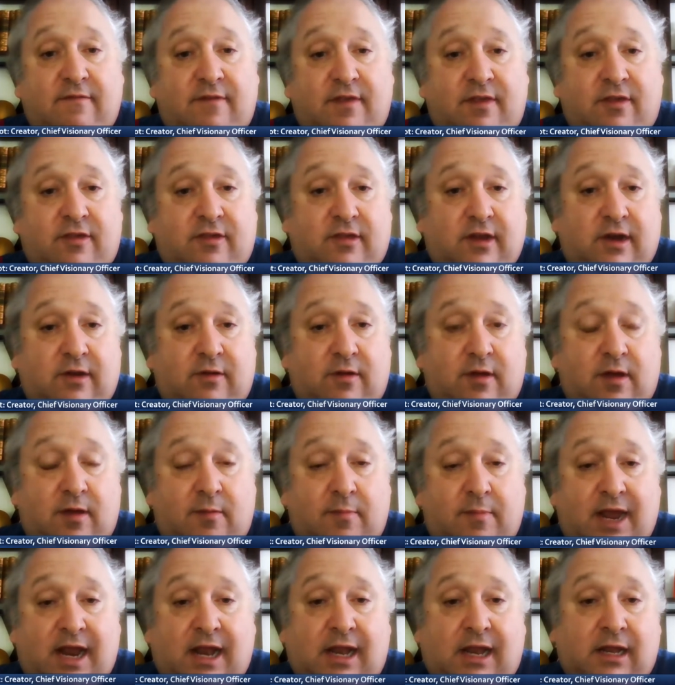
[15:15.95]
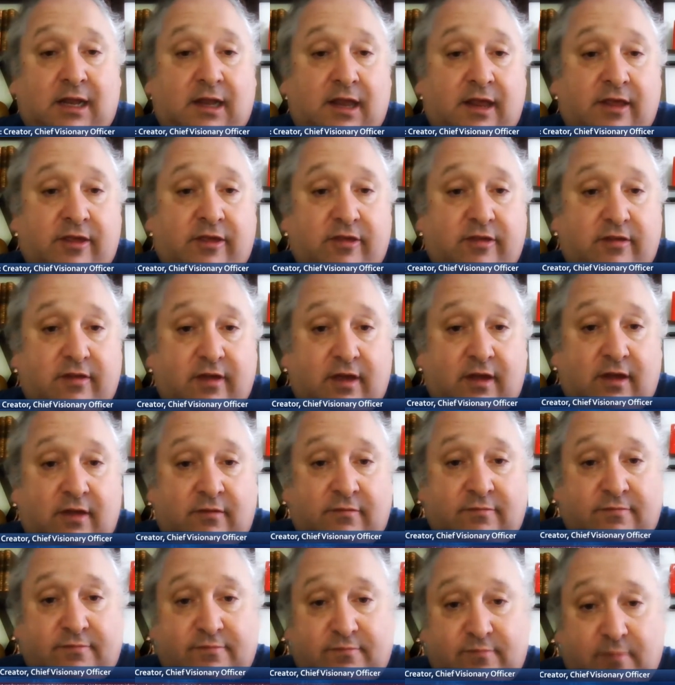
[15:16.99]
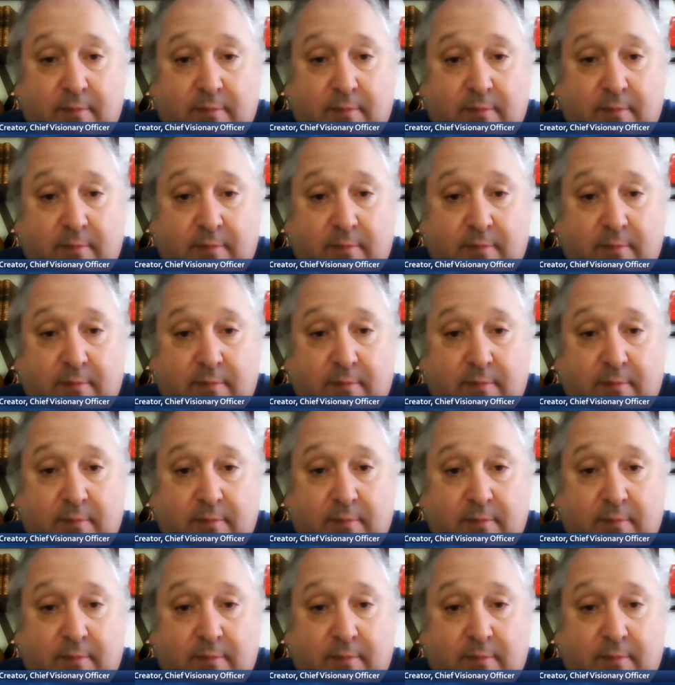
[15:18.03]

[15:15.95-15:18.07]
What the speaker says: is a mailing list of